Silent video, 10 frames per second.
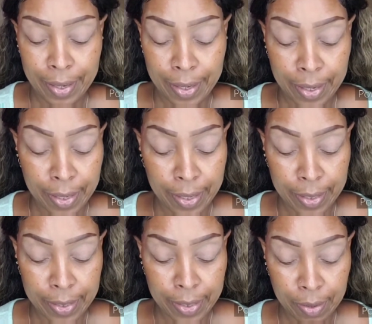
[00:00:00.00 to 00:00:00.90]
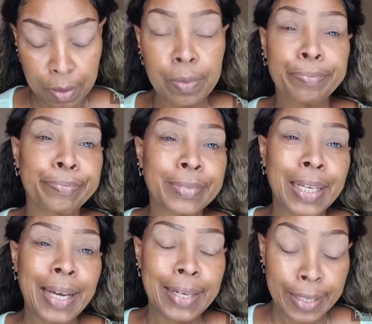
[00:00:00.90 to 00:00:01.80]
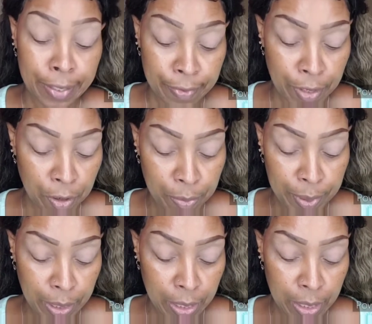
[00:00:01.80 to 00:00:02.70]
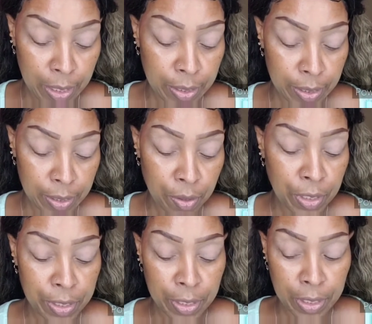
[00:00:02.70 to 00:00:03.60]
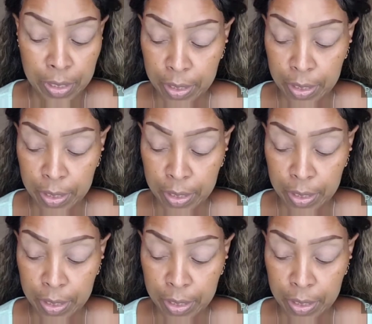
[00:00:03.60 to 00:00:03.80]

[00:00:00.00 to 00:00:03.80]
And, oh, I didn't even open it, guys. Oh, yes, I did.